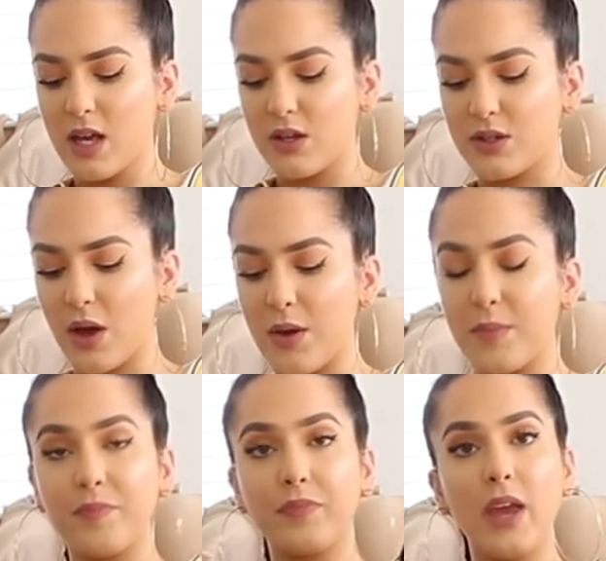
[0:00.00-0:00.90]
So
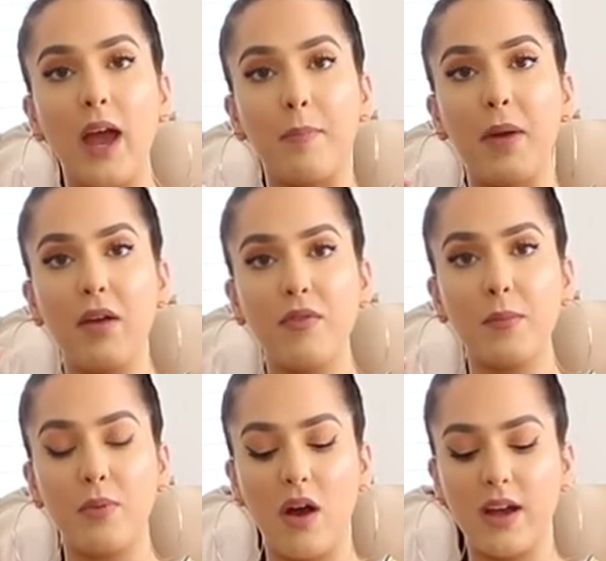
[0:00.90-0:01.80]
yeah,
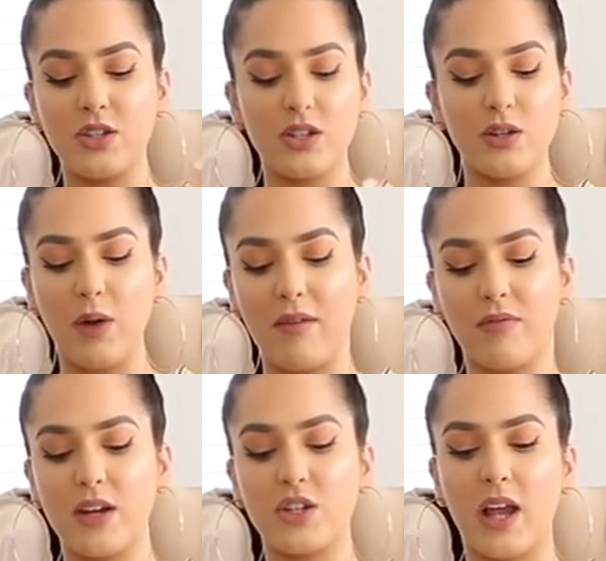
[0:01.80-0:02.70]
perfect bra. It's just your
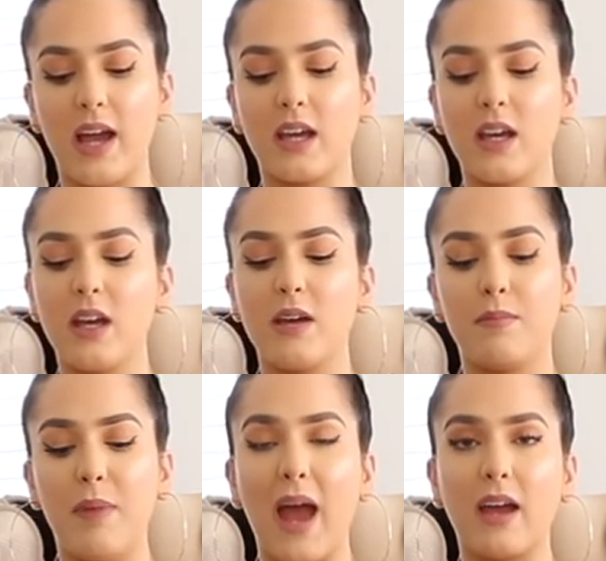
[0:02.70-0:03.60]
average like
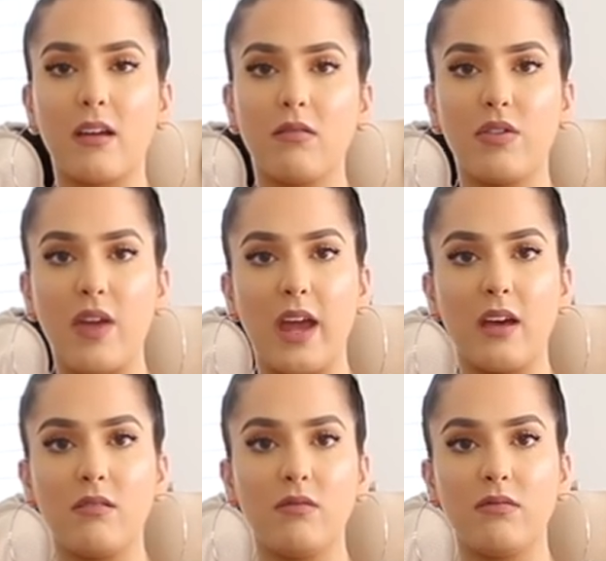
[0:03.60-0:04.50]
back
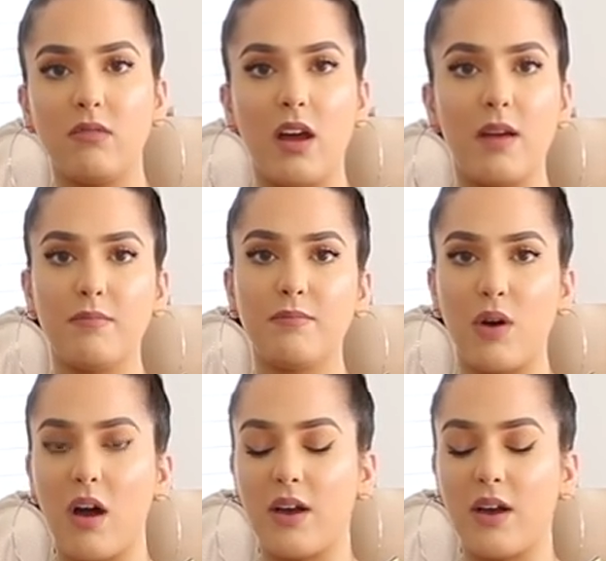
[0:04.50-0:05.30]
thing, bra.